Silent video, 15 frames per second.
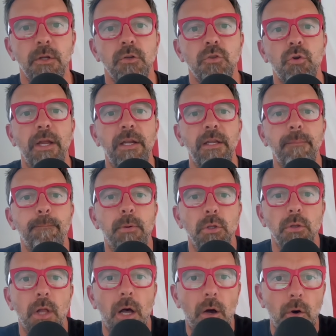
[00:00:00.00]
trading
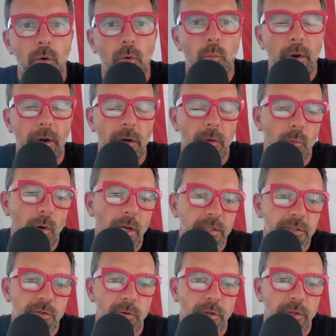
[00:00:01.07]
below where it
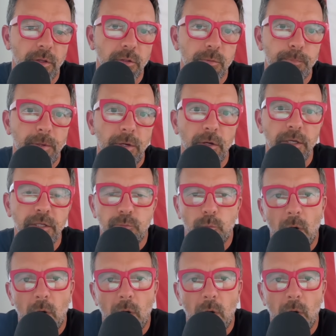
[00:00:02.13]
was during those periods.